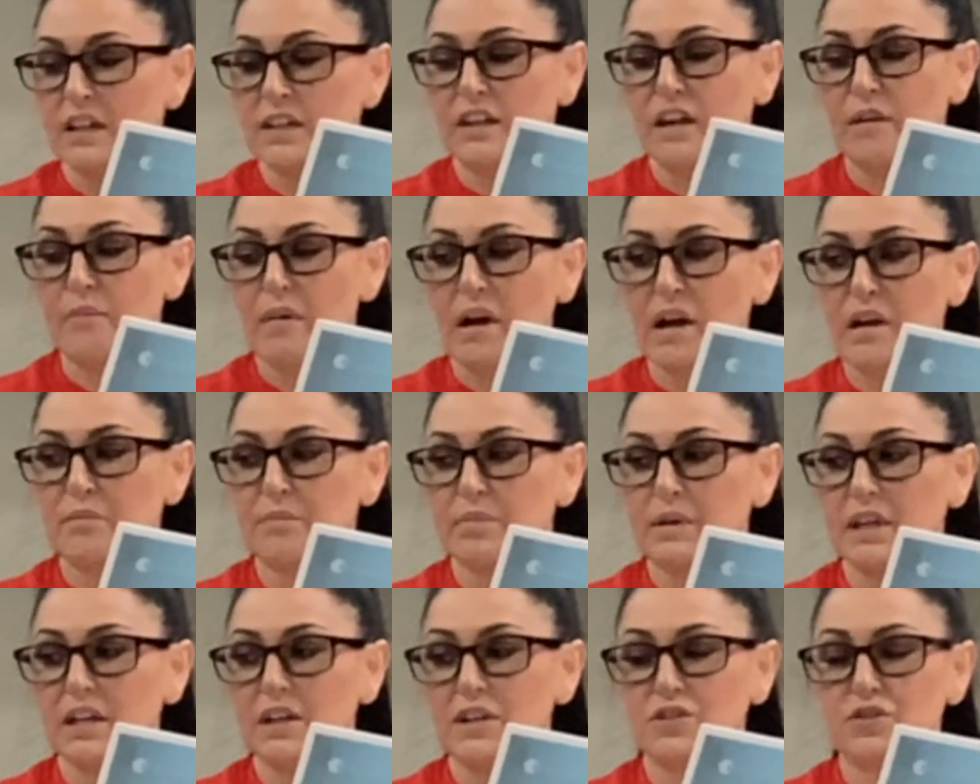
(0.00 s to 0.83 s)
they might
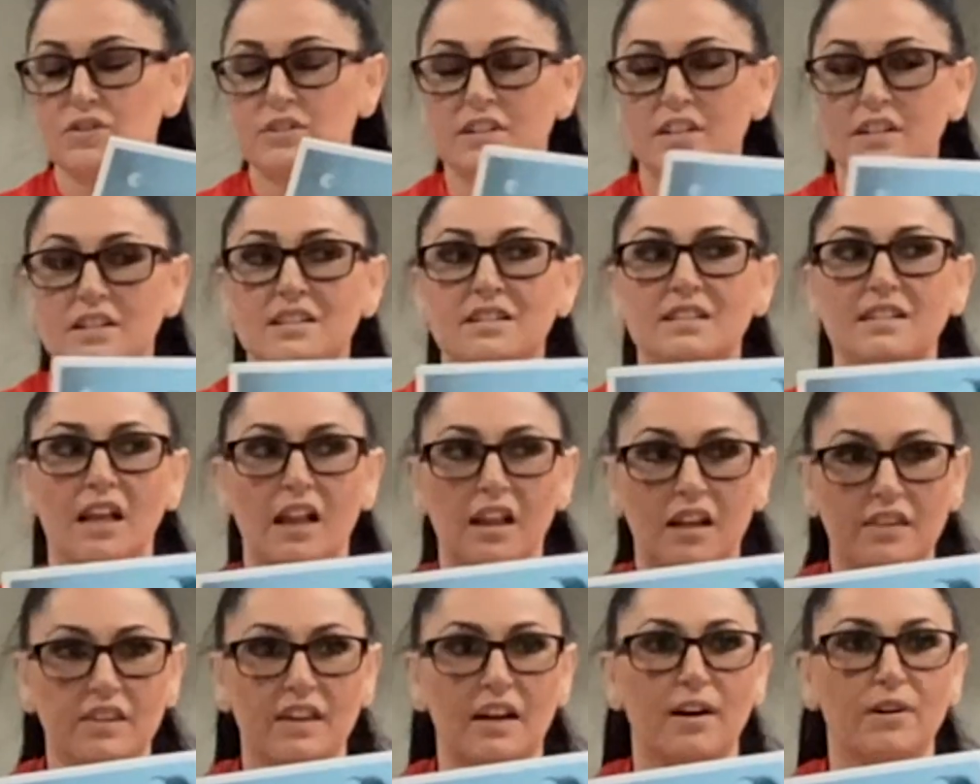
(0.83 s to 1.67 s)
be interested in
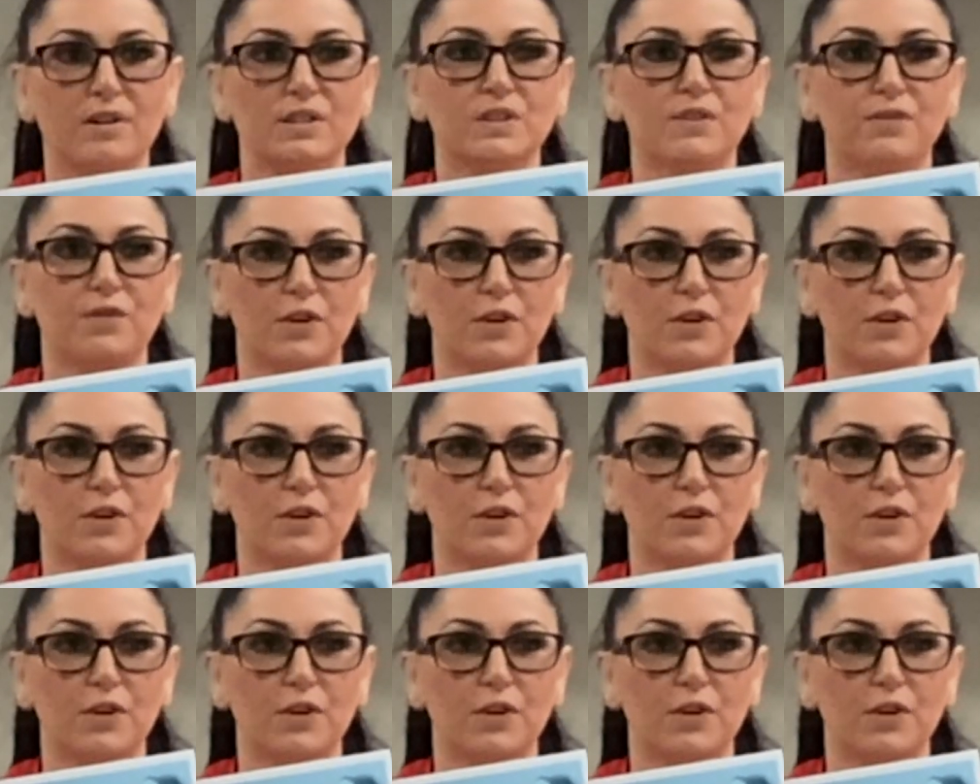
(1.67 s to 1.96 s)
selling the house